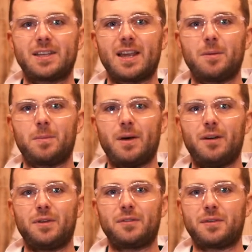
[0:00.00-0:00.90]
to get the
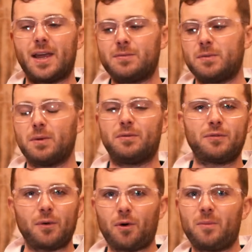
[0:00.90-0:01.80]
perfect flavour
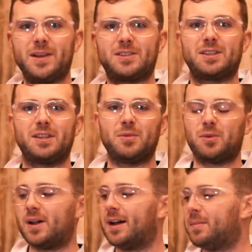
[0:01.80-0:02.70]
before mixing them
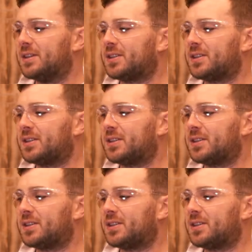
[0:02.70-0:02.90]
all up.